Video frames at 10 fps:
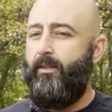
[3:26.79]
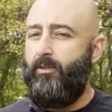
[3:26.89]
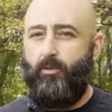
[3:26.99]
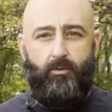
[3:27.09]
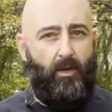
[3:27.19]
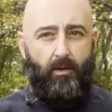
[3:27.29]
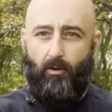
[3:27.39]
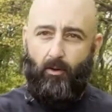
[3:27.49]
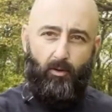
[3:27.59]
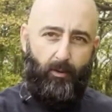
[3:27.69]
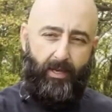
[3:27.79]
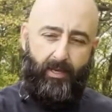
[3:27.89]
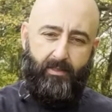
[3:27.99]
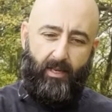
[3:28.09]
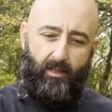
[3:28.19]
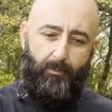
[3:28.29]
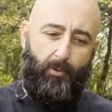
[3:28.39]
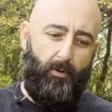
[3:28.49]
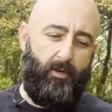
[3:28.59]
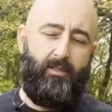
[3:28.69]
do not go all the way inside the
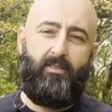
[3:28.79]
port.